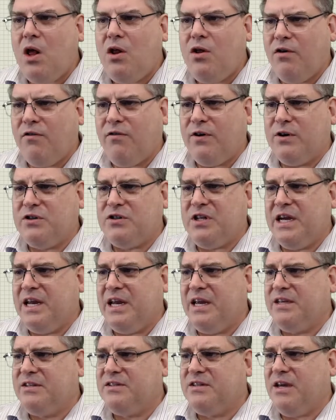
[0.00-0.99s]
The first
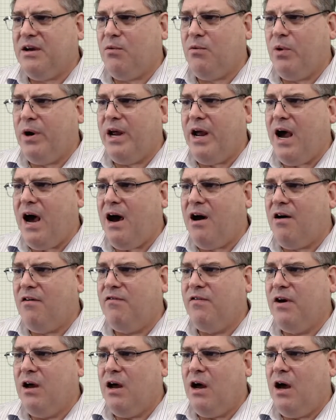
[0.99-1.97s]
thing is that we
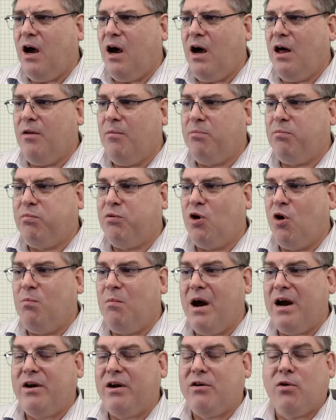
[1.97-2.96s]
have the Pro
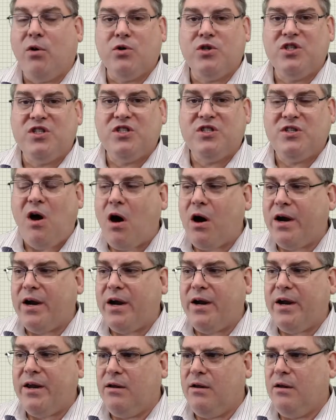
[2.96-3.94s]
Micro
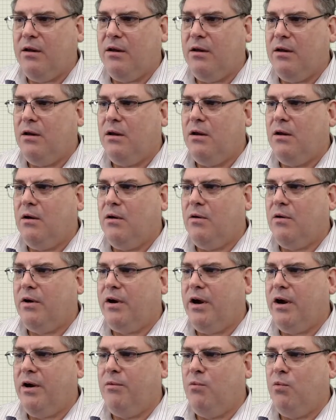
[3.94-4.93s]
socket,
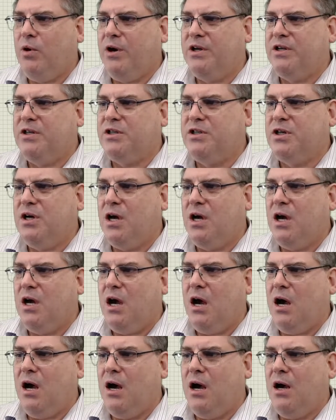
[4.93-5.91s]
okay, which
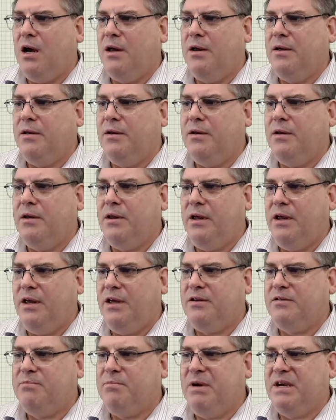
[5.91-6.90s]

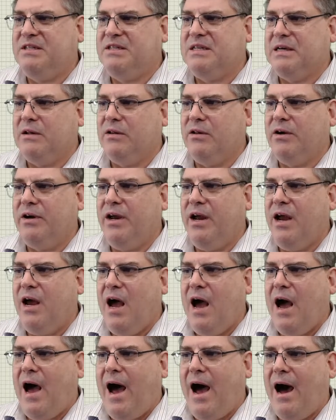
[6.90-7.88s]
is basically
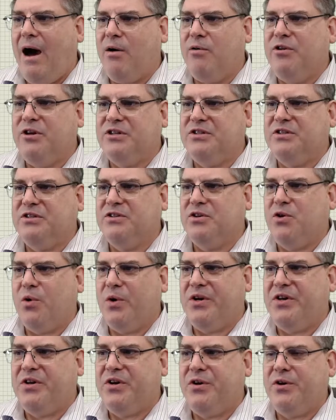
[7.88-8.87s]
how this is
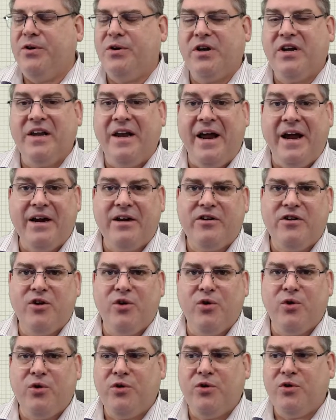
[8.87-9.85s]
going to connect
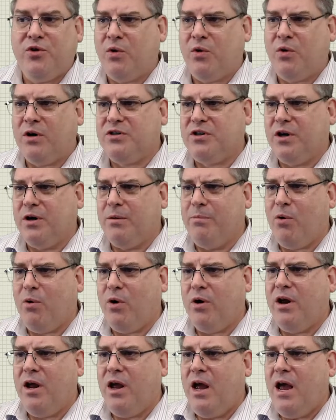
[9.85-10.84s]
to our circuit
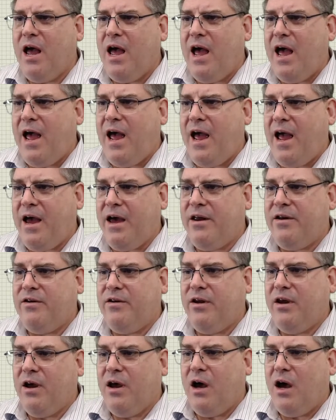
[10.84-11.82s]
board,
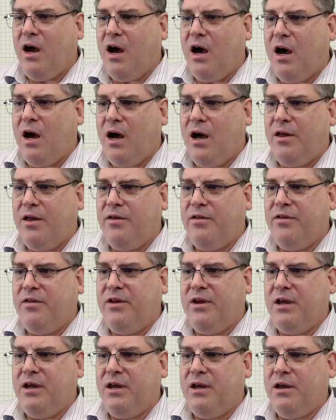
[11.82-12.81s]
and
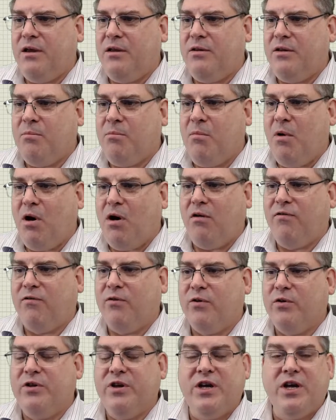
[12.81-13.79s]
the model
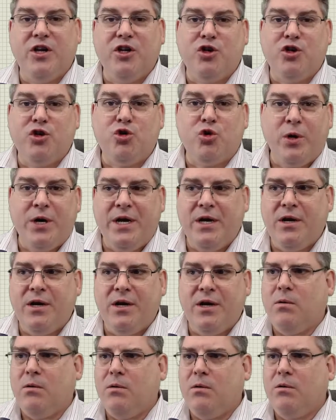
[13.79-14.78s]
for the
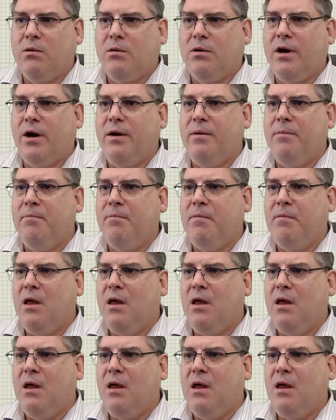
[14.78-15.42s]
Arduino, okay.